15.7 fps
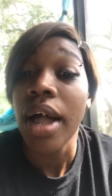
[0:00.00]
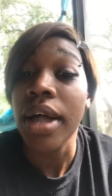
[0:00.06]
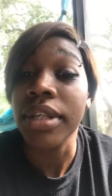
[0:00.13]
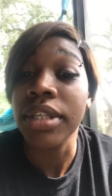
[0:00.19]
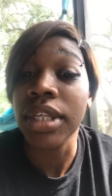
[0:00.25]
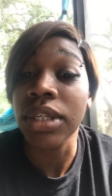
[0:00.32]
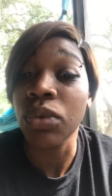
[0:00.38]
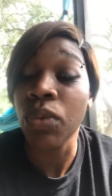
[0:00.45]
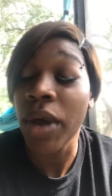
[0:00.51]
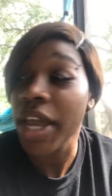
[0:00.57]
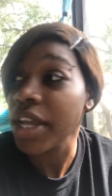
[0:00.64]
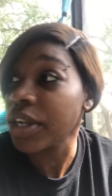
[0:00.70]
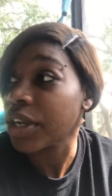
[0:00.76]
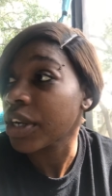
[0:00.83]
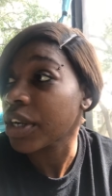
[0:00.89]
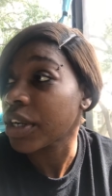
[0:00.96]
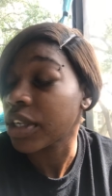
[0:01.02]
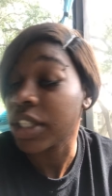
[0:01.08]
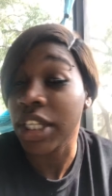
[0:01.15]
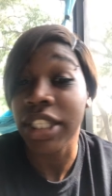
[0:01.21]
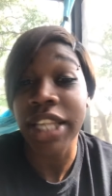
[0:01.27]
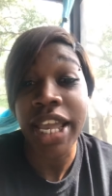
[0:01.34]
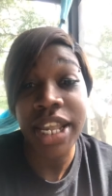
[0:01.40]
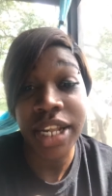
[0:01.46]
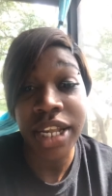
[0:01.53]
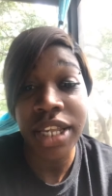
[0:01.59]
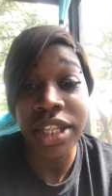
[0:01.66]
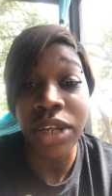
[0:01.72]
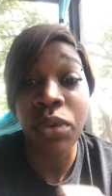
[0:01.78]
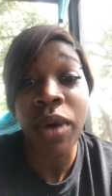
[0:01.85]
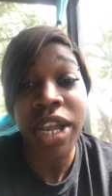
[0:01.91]
the
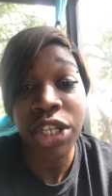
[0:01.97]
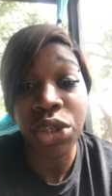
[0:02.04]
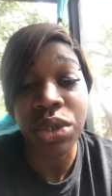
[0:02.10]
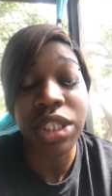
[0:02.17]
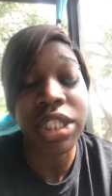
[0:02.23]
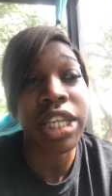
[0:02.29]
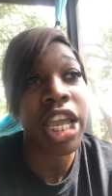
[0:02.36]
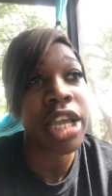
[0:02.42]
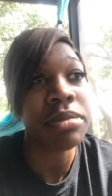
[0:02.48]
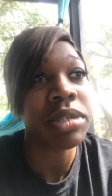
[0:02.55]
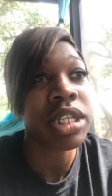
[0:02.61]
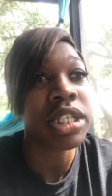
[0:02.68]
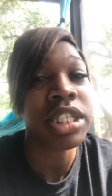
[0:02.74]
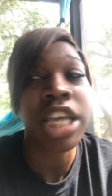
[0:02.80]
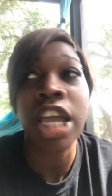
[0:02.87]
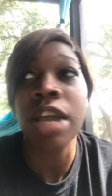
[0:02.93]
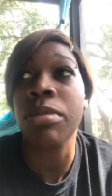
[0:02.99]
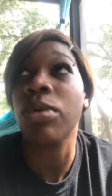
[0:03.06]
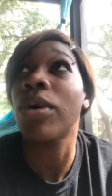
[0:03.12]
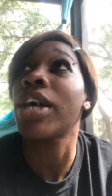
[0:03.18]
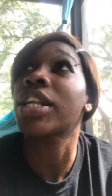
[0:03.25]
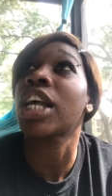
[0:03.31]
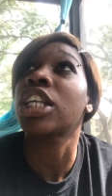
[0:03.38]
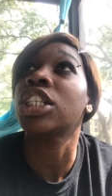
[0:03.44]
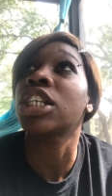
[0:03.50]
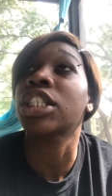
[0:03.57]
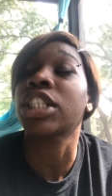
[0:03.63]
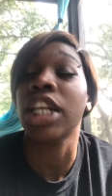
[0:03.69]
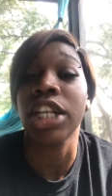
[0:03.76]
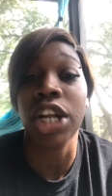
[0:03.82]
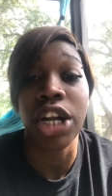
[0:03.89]
waitress came to the table, and I
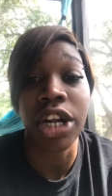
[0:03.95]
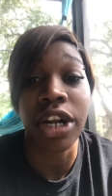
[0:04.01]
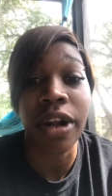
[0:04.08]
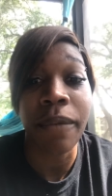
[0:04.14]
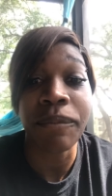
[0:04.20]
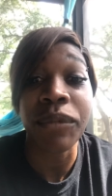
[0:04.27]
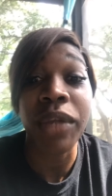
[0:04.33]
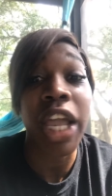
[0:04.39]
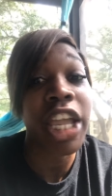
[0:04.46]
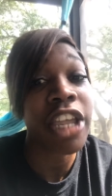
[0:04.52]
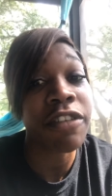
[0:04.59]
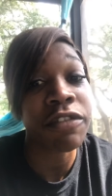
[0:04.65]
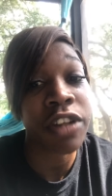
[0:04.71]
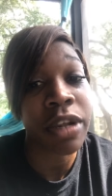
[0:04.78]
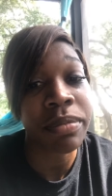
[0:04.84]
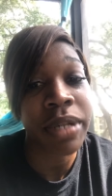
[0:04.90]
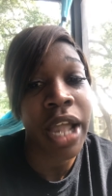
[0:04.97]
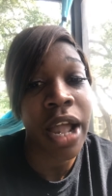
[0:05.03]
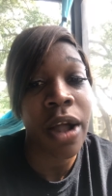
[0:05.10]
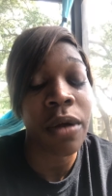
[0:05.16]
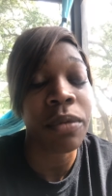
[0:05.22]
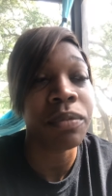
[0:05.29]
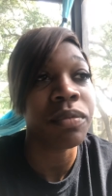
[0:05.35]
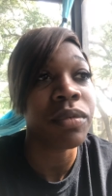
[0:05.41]
looked at her, and he flipped out.